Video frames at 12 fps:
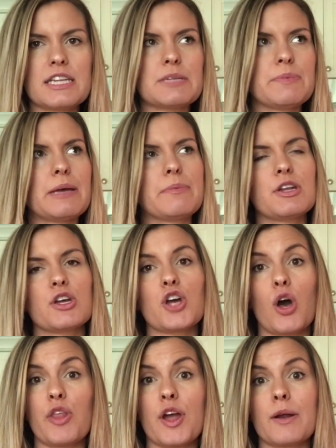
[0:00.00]
To be able to
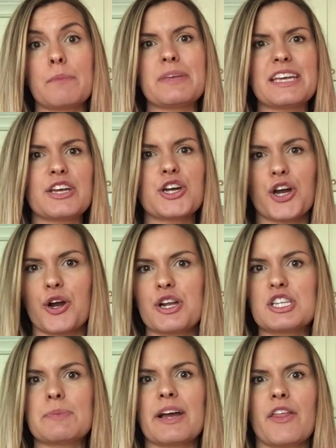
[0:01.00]
go there and be
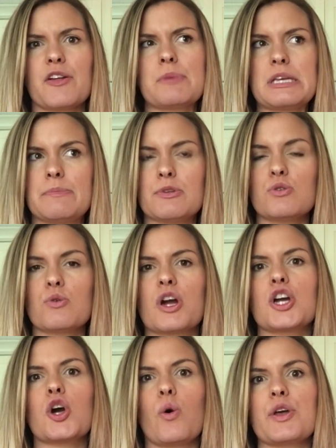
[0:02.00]
encouraged by other people who
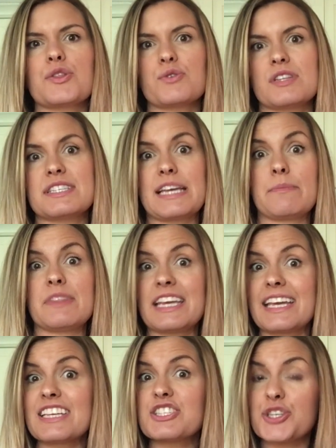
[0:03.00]
are going through the same
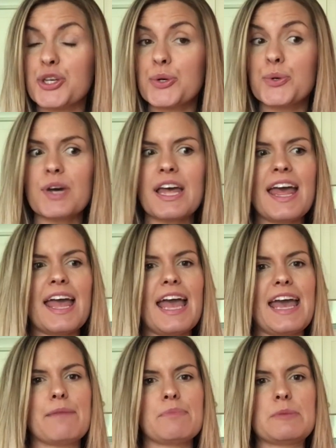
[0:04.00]
thing as you,
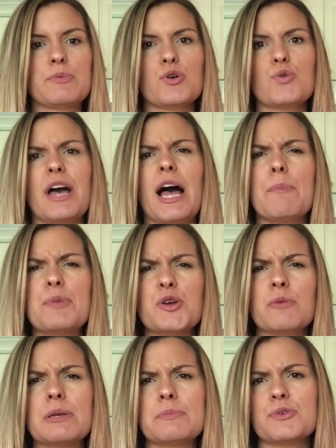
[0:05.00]
and people who help
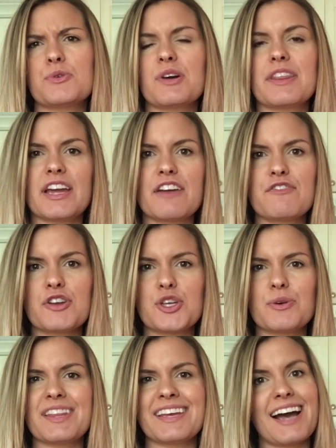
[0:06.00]
you and people who are there for
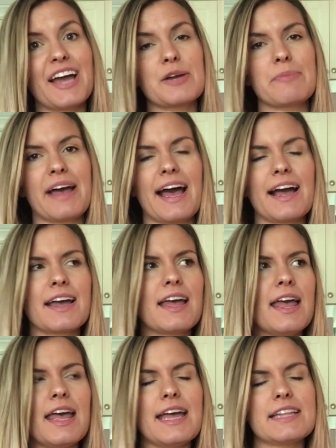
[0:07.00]
you and they got your back,
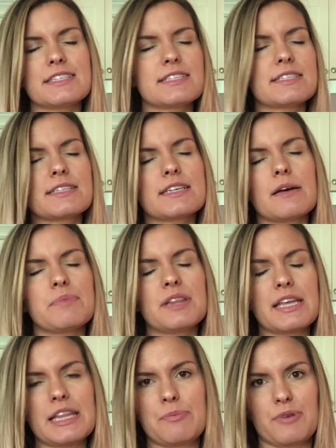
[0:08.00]
it's
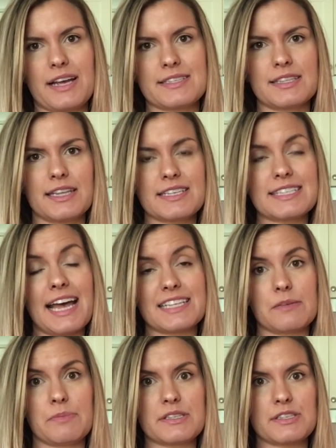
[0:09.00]
completely priceless
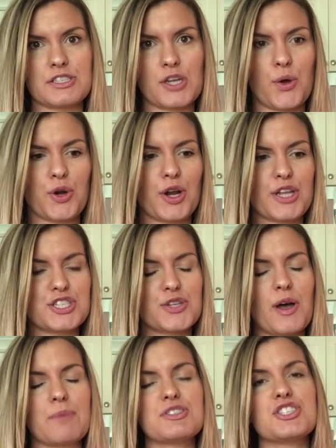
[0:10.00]
as a business owner. And
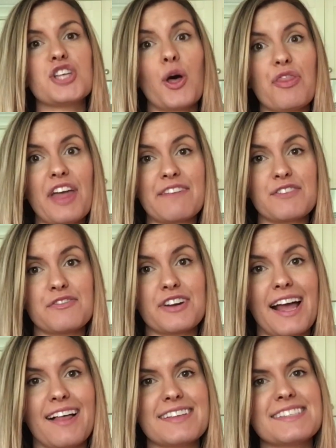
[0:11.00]
so I'm so thankful for
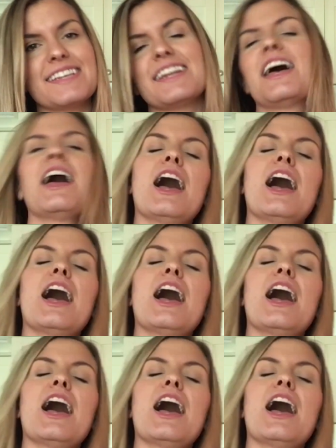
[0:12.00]
Allison.